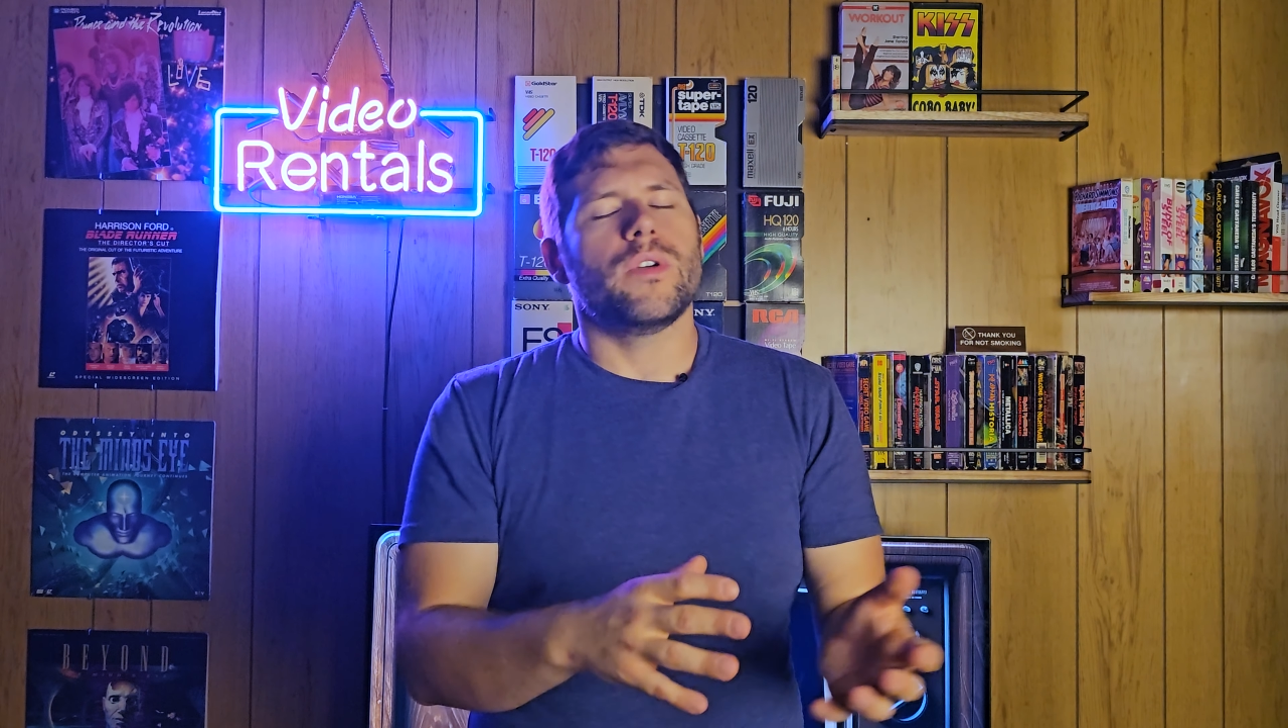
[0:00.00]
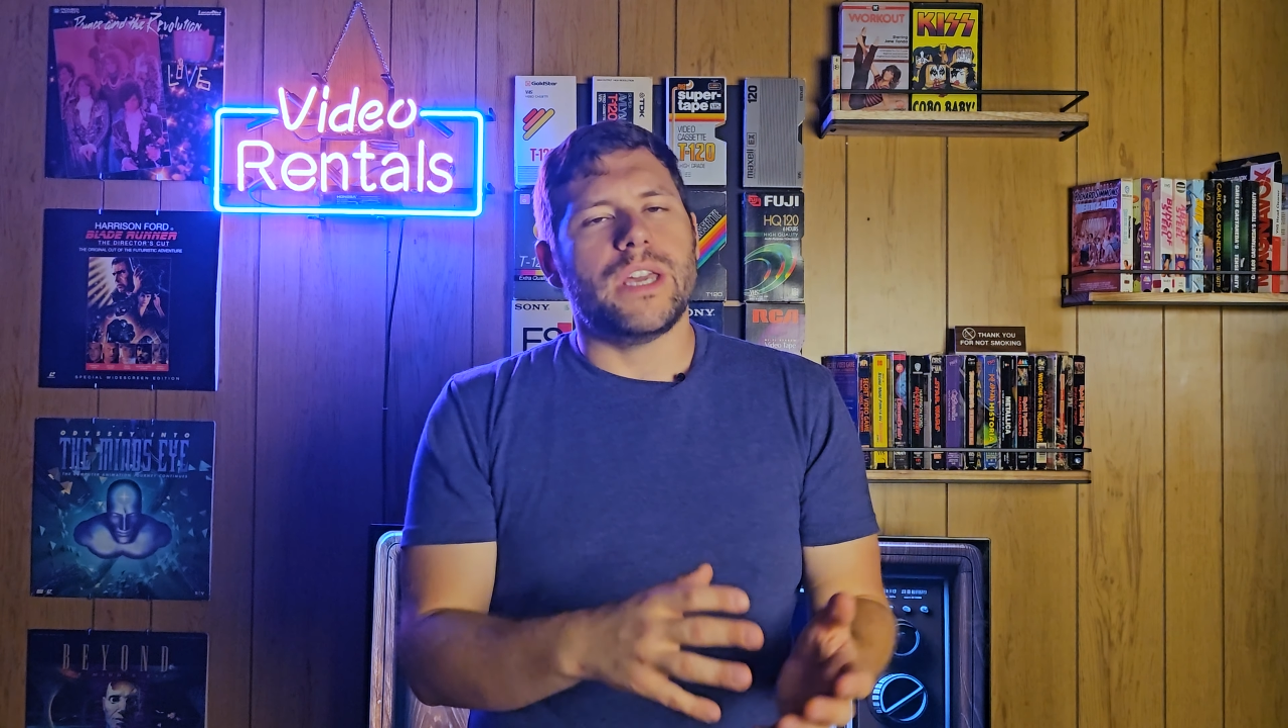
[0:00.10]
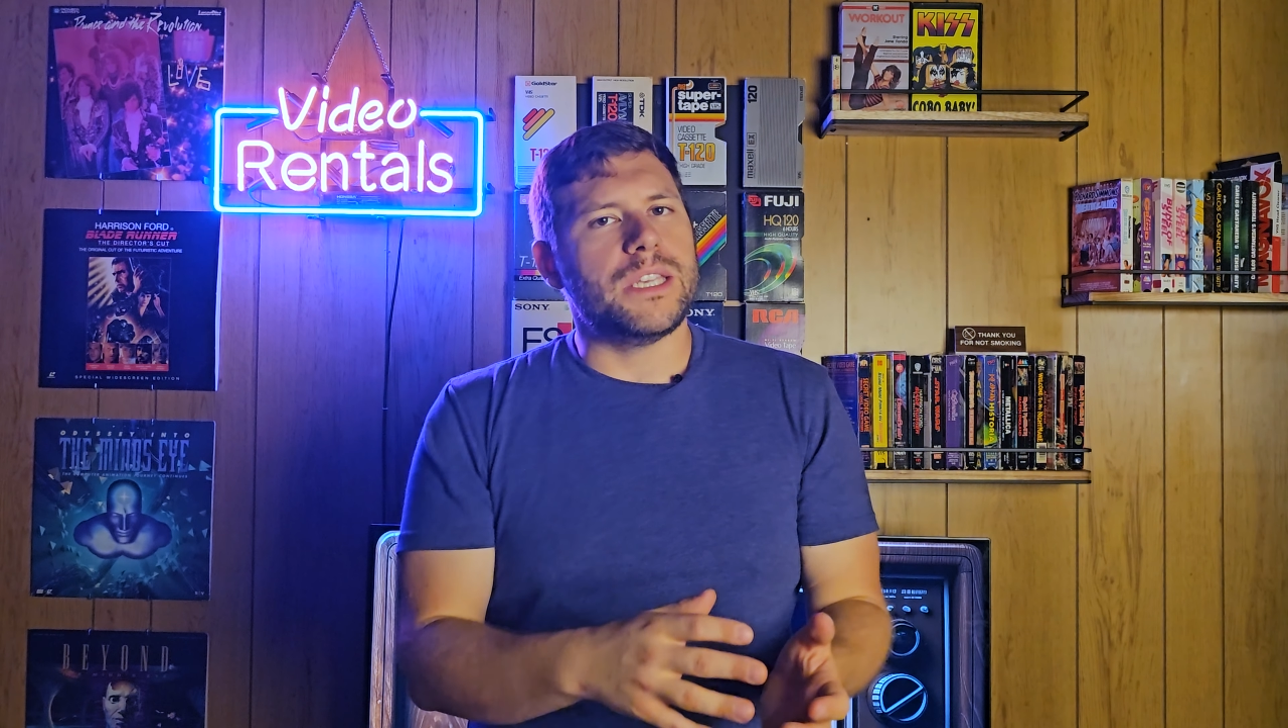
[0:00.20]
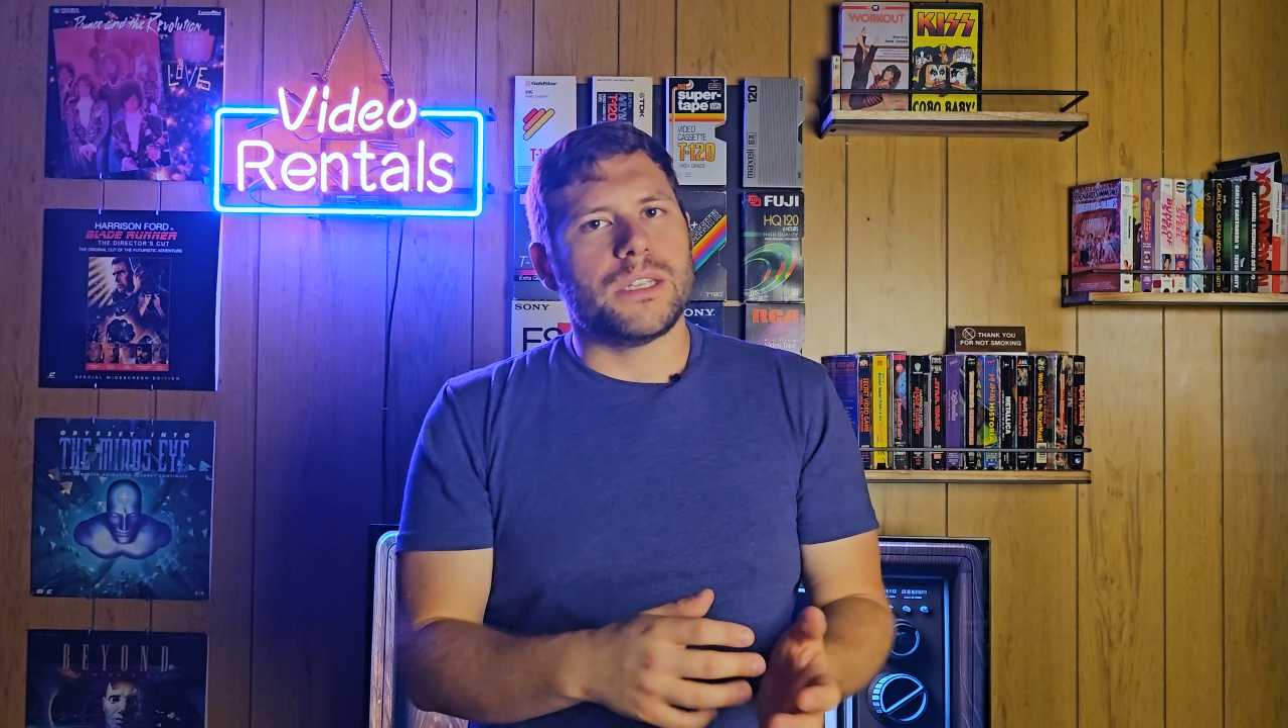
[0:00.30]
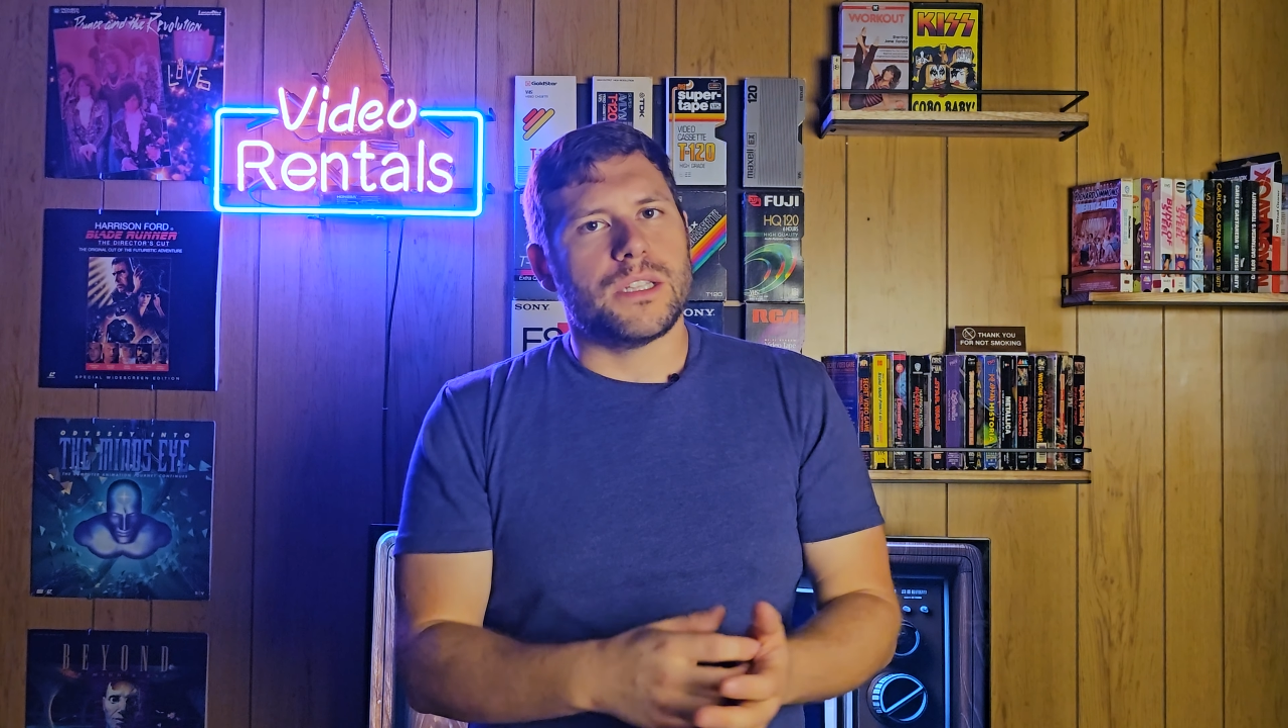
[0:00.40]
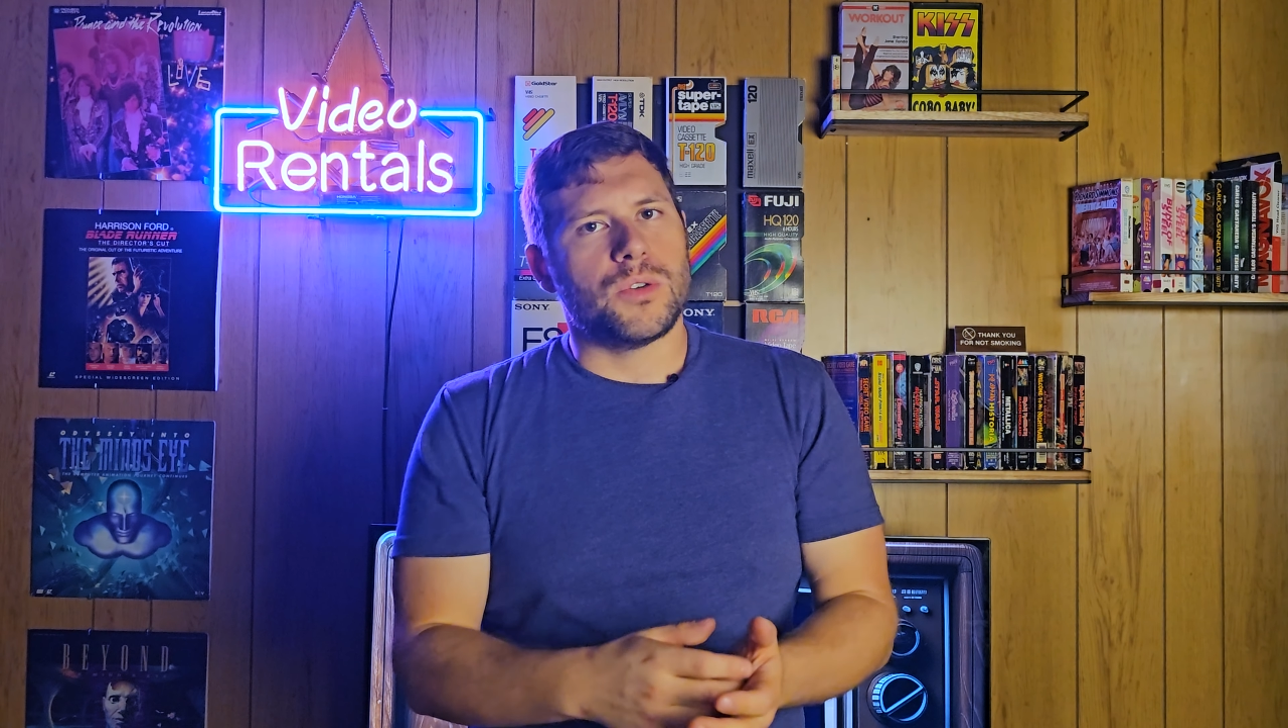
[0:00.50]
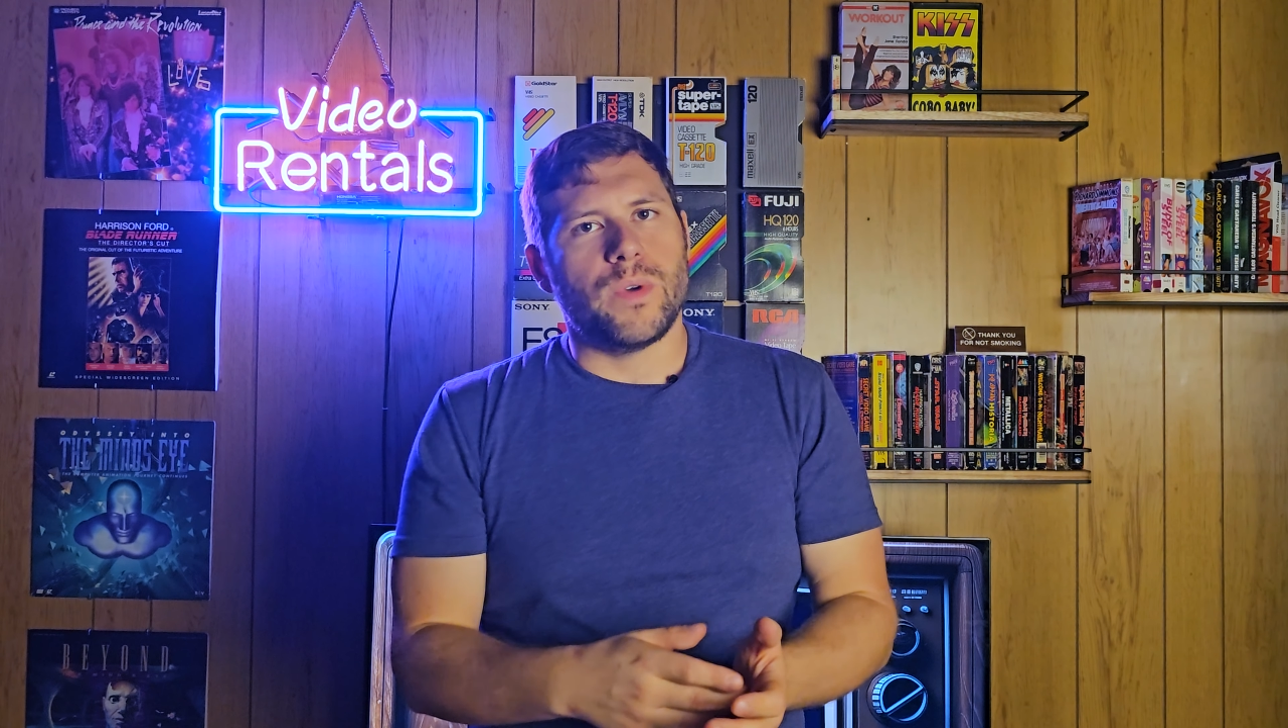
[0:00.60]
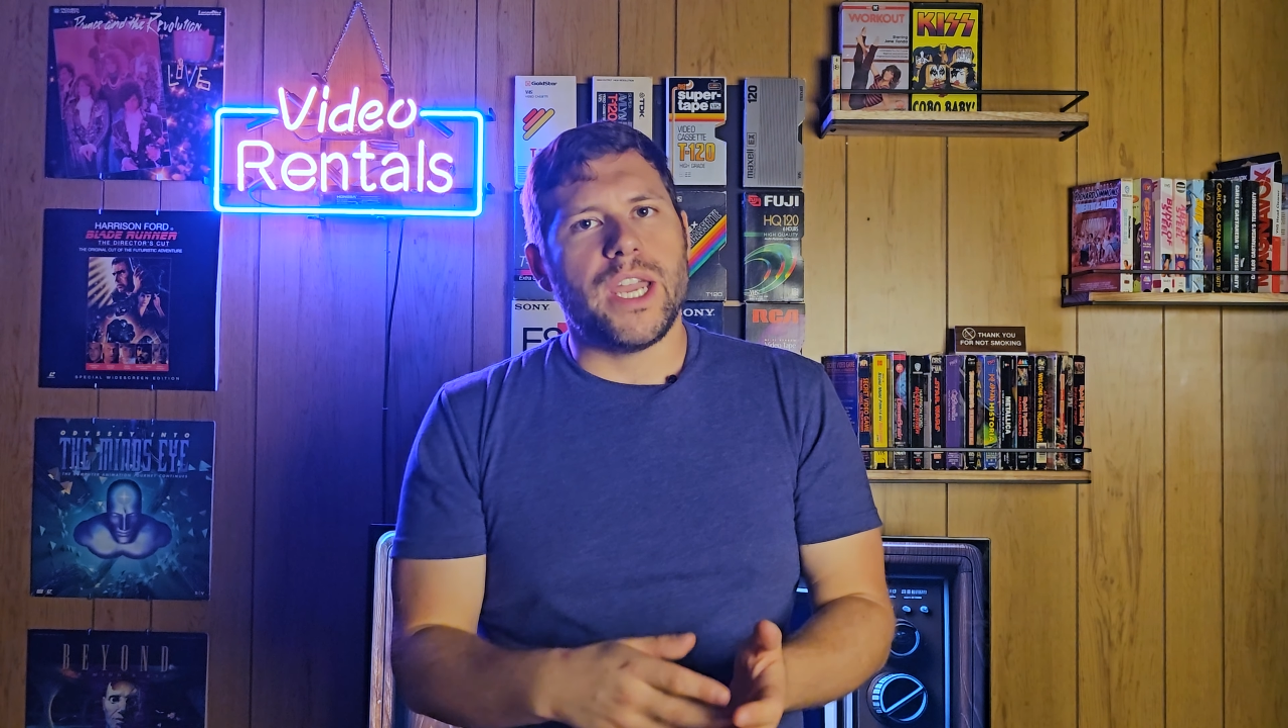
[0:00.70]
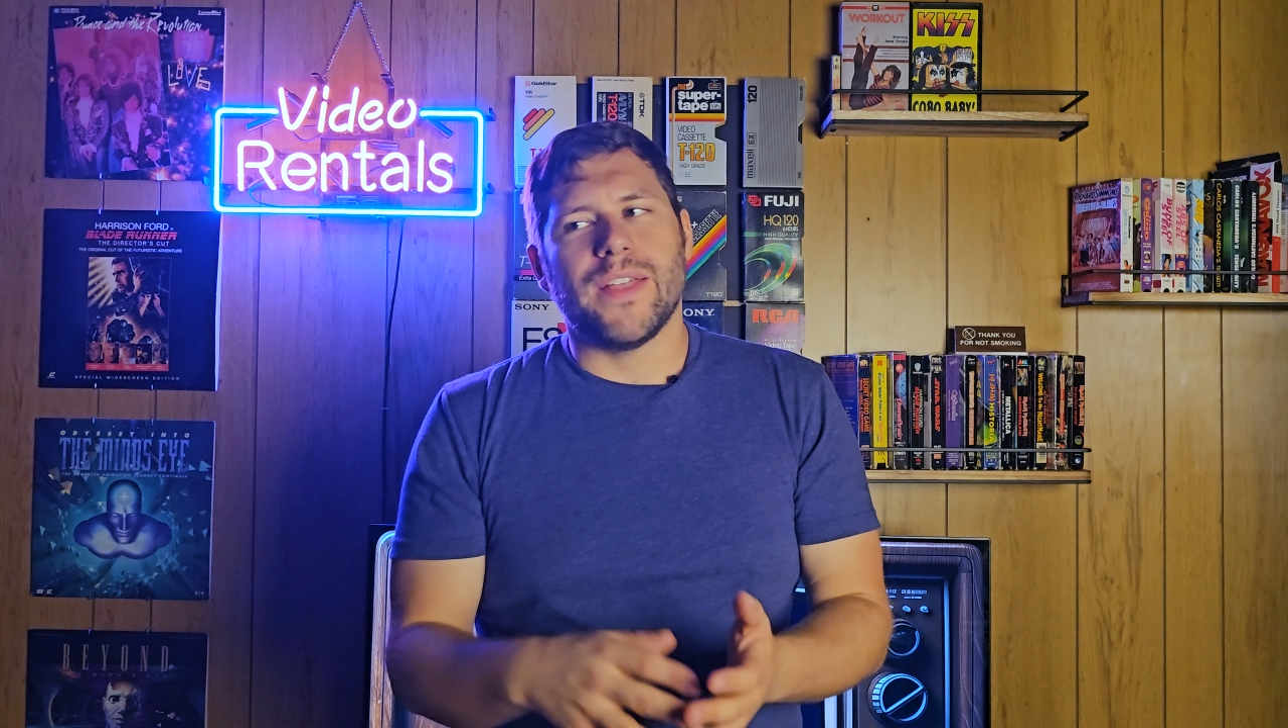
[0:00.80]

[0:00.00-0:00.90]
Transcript: easy to tweak,